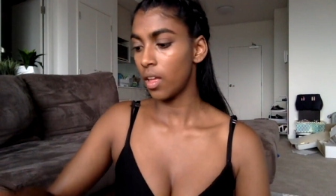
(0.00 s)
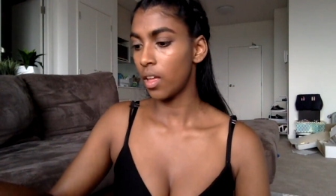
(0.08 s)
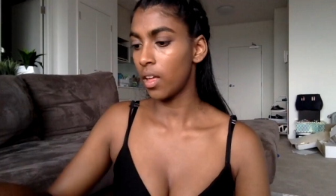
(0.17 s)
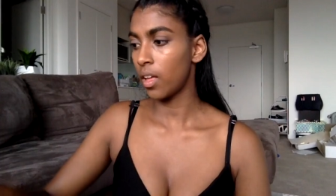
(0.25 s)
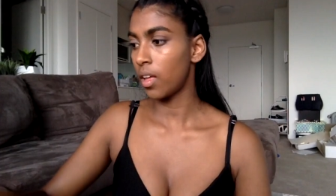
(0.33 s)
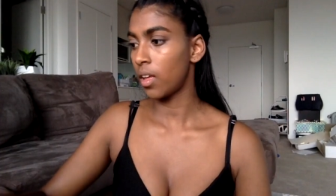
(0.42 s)

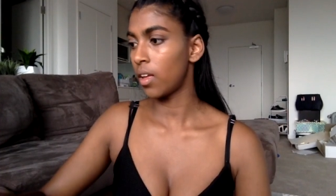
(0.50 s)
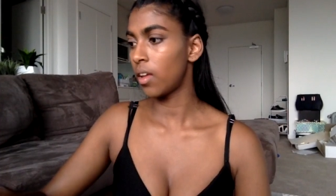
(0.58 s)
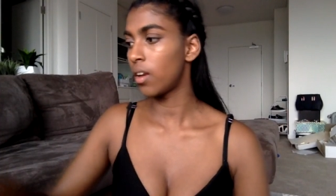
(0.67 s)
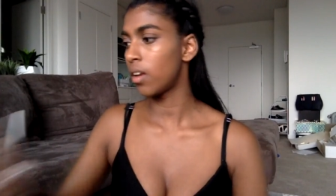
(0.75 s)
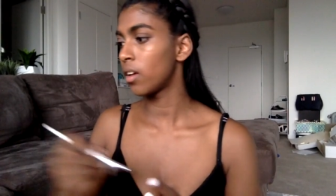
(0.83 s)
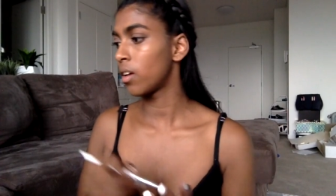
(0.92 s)
and I'm
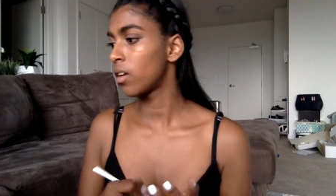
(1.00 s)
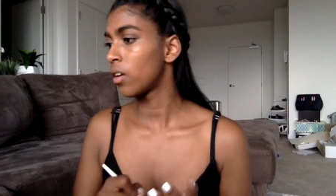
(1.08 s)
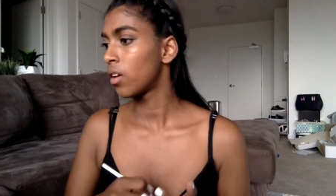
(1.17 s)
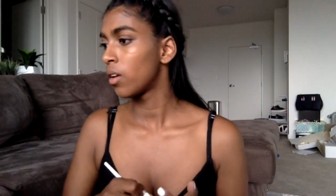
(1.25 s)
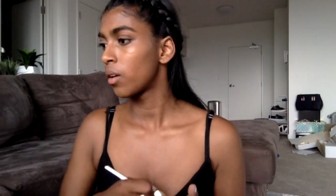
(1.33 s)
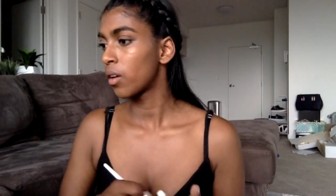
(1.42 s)
going
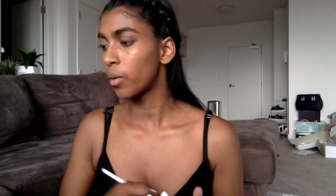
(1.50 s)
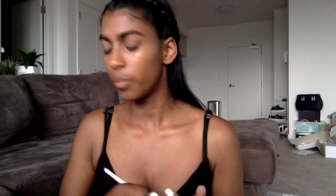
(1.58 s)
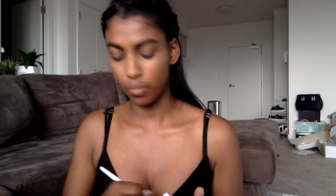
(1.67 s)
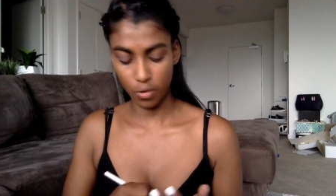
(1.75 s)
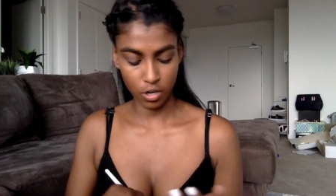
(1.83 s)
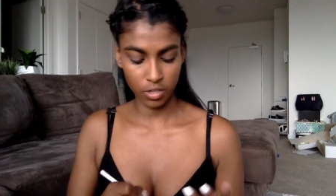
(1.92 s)
to
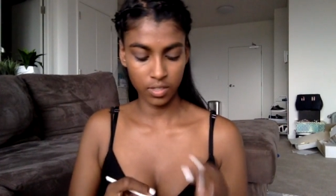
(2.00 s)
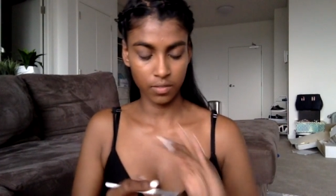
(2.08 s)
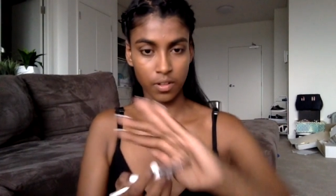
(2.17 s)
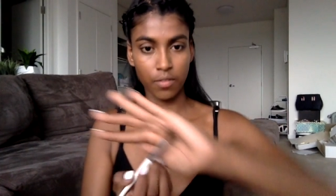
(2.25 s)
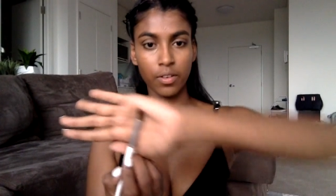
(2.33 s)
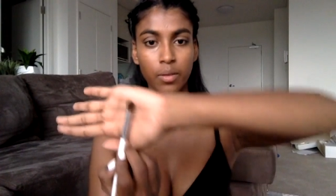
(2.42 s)
brush this
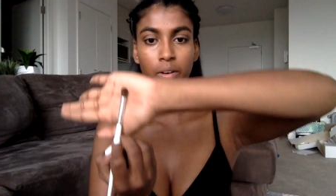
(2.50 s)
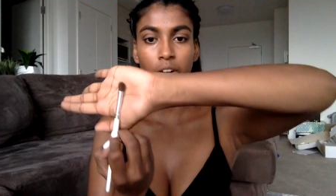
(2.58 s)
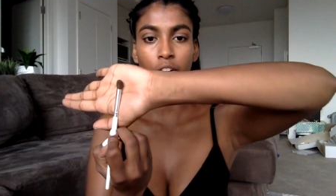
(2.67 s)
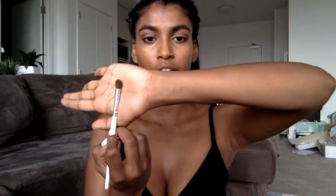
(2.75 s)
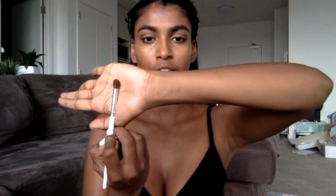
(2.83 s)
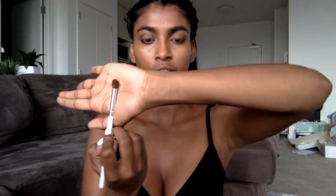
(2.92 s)
fluffy one
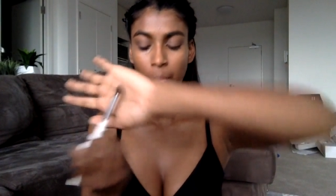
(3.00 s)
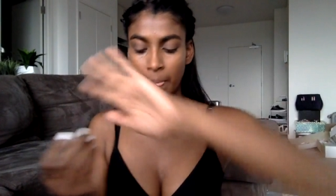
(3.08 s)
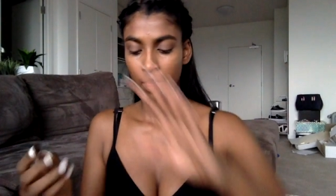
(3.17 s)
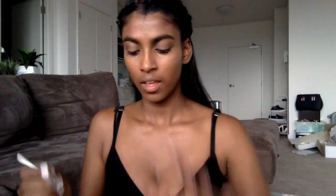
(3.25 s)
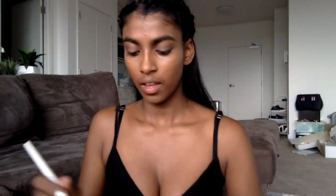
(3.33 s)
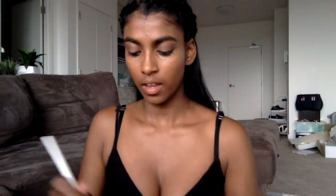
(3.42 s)
off,
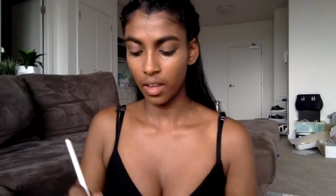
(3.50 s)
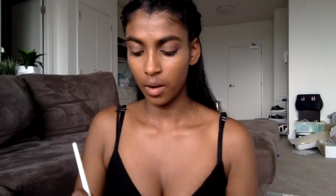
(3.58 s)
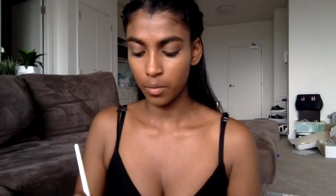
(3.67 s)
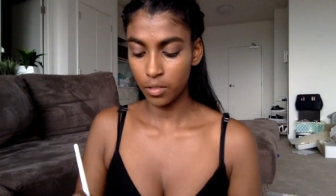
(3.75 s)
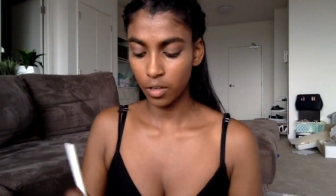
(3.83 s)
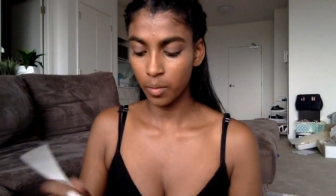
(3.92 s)
and
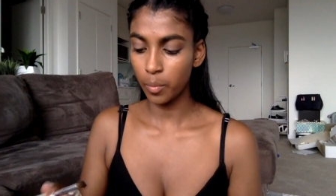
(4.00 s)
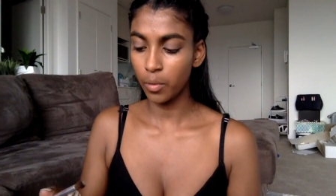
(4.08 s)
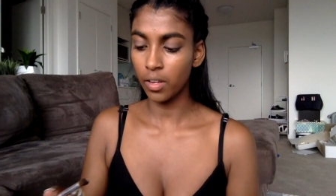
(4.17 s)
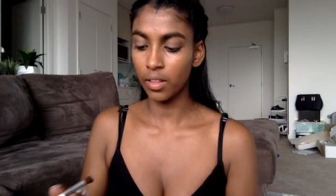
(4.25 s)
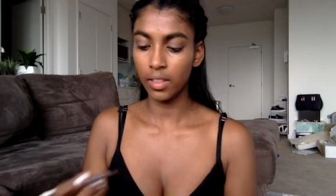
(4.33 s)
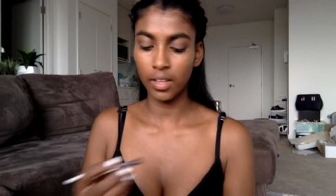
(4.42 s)
I'm just going to be
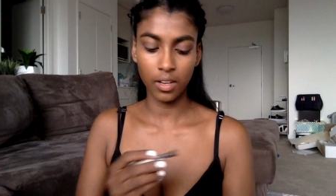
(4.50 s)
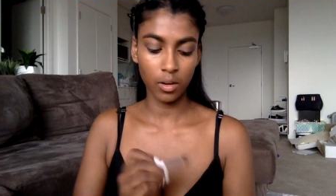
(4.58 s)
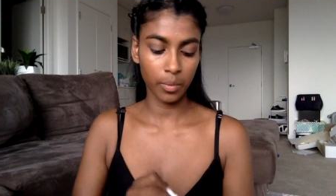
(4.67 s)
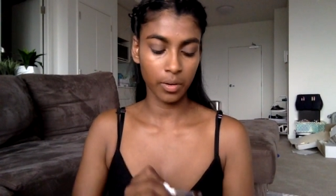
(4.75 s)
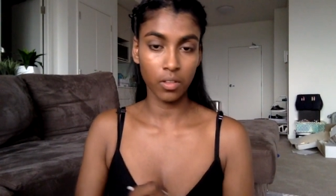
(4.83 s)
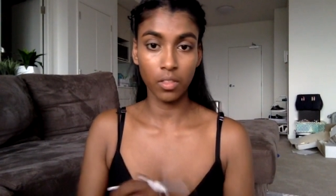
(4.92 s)
putting a
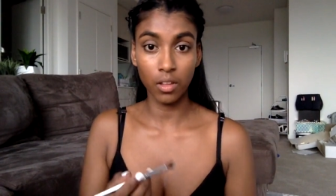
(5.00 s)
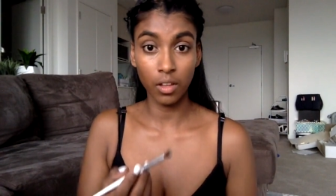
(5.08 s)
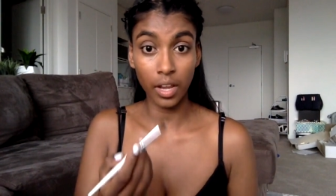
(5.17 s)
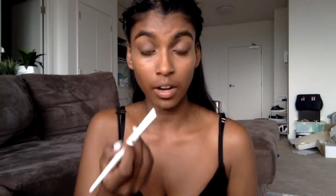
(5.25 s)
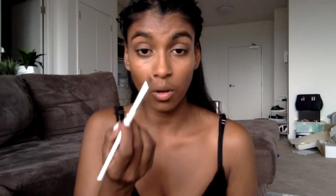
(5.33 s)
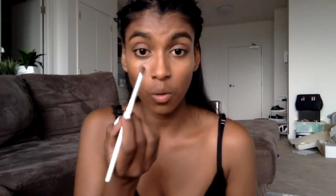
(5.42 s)
little bit on the
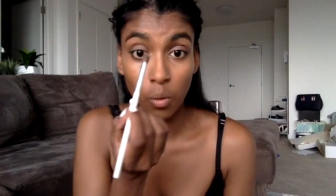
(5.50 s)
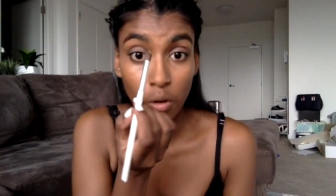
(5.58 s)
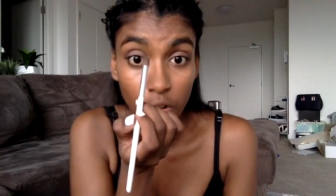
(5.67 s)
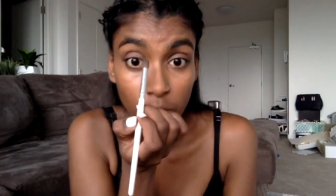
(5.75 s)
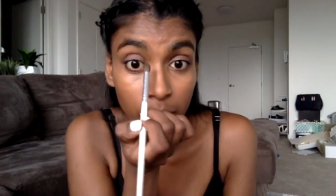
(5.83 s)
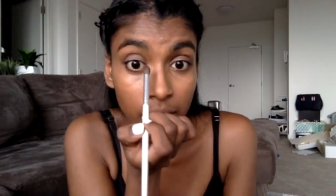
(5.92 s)
inner
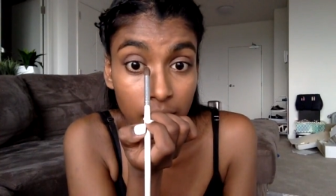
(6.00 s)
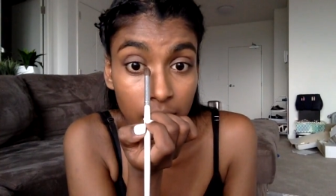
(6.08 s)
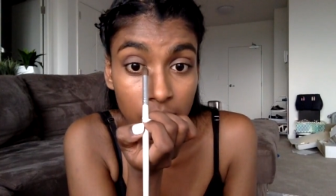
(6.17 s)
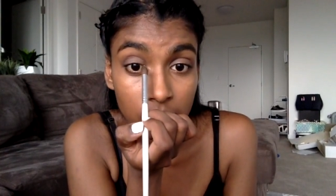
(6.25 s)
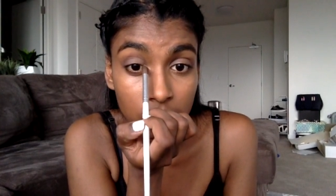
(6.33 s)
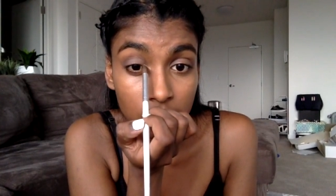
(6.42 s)
corner of my eyes,